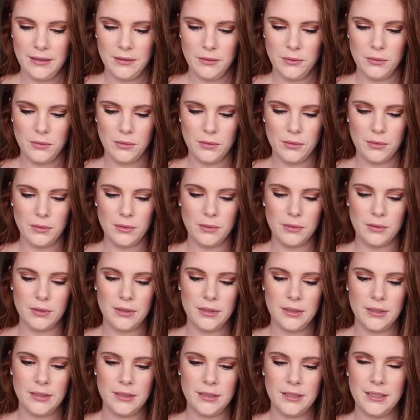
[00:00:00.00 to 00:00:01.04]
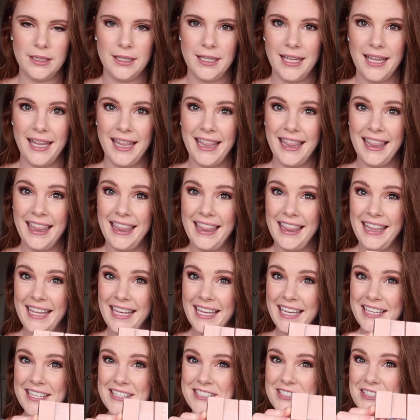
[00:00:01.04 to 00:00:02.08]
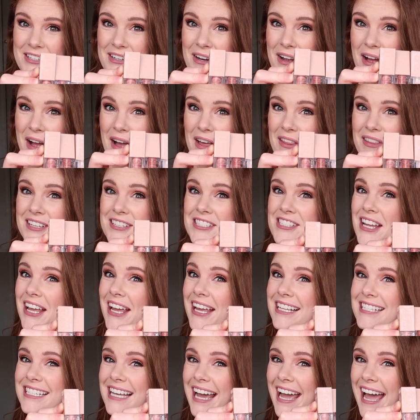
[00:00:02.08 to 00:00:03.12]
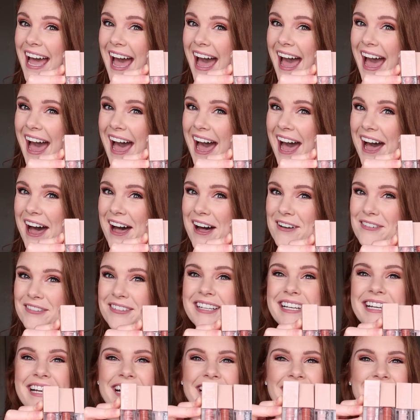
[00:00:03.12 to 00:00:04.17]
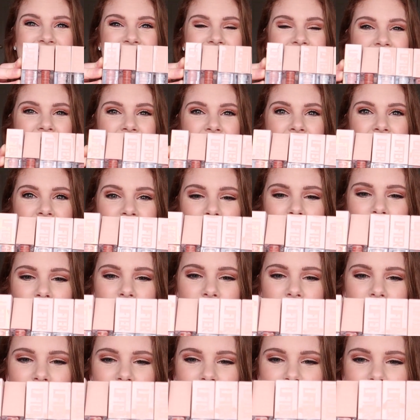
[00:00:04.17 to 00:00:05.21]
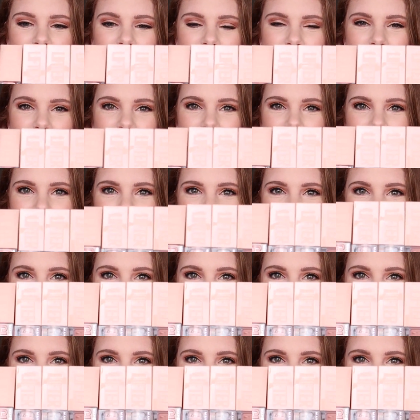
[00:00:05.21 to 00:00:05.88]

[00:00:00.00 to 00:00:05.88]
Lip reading: Ooh, these are all the shades I have. Okay, this is like